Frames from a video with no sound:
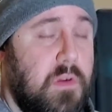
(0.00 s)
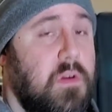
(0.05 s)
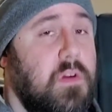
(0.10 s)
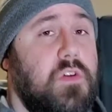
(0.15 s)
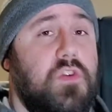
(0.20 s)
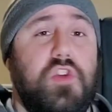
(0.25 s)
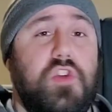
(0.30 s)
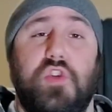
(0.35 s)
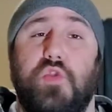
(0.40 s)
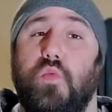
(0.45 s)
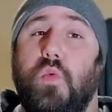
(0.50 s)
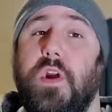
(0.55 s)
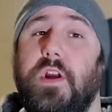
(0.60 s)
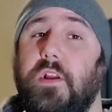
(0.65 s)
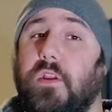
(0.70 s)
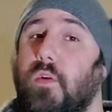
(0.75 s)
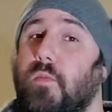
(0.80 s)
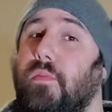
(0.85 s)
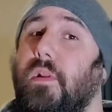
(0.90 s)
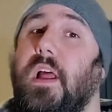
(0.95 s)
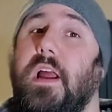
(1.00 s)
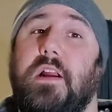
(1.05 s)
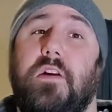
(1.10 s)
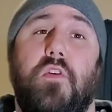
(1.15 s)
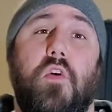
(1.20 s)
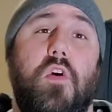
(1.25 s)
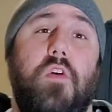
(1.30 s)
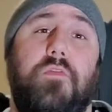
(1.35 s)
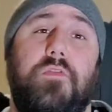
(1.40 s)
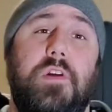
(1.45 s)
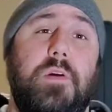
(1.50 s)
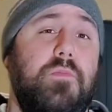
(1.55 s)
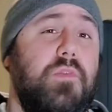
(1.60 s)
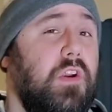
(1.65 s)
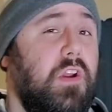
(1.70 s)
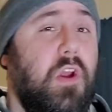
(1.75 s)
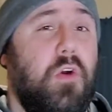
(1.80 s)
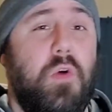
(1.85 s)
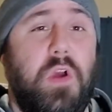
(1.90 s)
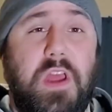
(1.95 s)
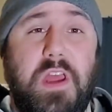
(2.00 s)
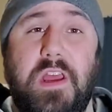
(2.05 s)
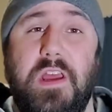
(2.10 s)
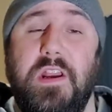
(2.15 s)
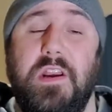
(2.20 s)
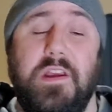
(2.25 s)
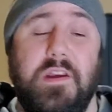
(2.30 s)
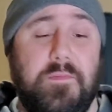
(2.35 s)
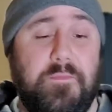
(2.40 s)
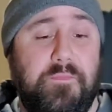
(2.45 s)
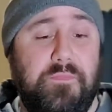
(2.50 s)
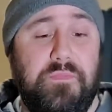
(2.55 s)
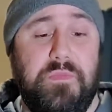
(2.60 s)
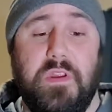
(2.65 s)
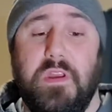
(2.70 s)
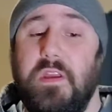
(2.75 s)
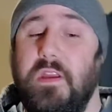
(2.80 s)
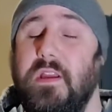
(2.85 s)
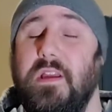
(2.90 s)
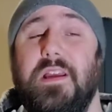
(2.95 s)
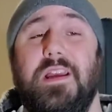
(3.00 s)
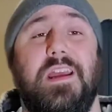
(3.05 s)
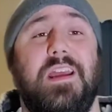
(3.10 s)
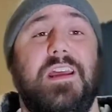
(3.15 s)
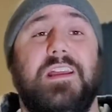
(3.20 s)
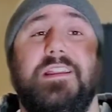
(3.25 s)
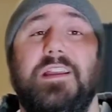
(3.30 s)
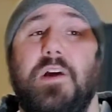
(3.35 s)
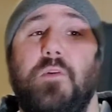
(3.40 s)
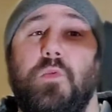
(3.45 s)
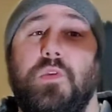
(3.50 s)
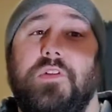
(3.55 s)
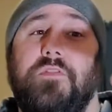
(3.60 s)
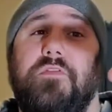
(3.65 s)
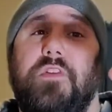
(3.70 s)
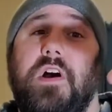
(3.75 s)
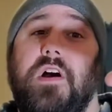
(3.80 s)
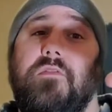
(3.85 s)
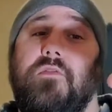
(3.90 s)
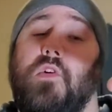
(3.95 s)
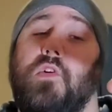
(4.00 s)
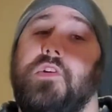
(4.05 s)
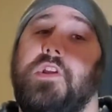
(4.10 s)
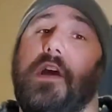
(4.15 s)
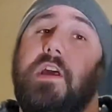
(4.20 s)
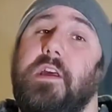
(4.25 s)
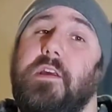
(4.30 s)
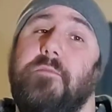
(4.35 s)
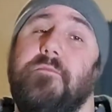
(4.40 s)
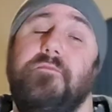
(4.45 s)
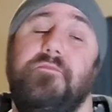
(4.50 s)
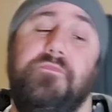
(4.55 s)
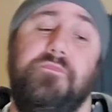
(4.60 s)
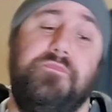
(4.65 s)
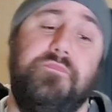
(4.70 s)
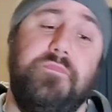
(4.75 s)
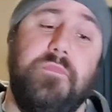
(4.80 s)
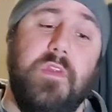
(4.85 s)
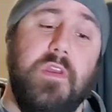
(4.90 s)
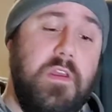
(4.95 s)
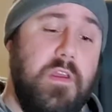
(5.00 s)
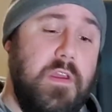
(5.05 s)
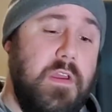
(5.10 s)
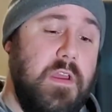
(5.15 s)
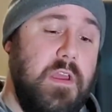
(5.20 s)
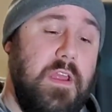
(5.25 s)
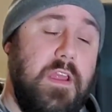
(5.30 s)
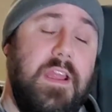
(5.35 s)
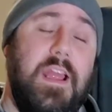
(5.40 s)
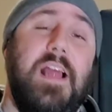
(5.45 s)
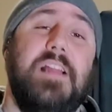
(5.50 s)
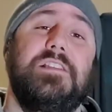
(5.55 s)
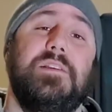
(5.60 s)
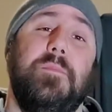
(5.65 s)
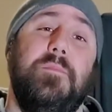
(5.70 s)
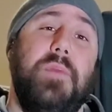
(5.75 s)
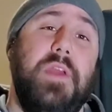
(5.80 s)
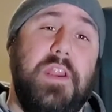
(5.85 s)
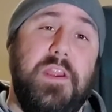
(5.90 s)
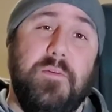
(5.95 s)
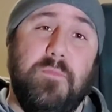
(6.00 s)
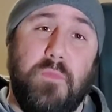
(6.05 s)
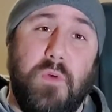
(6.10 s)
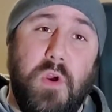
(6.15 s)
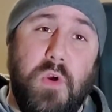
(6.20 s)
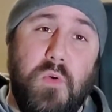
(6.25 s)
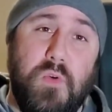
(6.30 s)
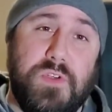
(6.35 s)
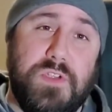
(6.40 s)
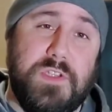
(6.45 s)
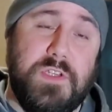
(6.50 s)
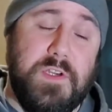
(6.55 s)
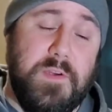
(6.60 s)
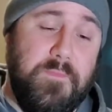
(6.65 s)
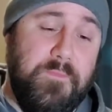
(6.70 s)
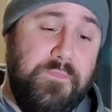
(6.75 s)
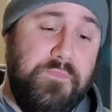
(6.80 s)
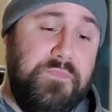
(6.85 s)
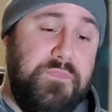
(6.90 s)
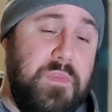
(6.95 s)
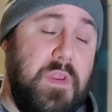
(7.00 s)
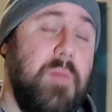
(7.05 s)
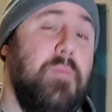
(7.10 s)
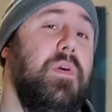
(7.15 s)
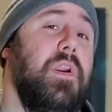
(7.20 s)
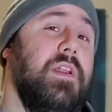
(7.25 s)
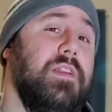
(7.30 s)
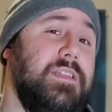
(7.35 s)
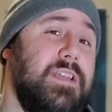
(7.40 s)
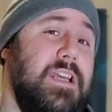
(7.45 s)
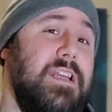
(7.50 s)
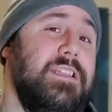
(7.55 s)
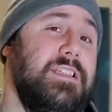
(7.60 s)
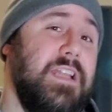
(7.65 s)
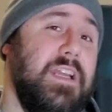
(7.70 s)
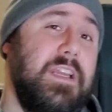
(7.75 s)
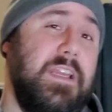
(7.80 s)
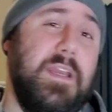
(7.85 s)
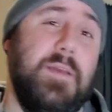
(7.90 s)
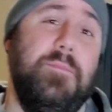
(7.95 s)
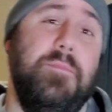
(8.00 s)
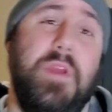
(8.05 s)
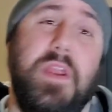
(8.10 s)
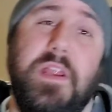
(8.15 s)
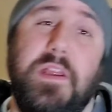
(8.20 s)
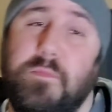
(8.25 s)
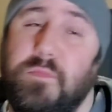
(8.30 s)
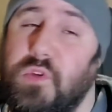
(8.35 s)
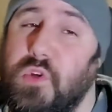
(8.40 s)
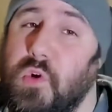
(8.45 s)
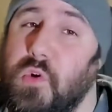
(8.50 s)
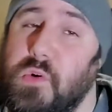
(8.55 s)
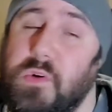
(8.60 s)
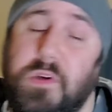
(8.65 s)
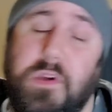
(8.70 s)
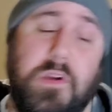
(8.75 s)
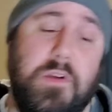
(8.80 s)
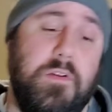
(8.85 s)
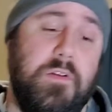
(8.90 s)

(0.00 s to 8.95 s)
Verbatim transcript: just regular black coffee, I'm going to go ahead and hit that with a 5 all day. That's a medium roast, but it tastes like a medium dark.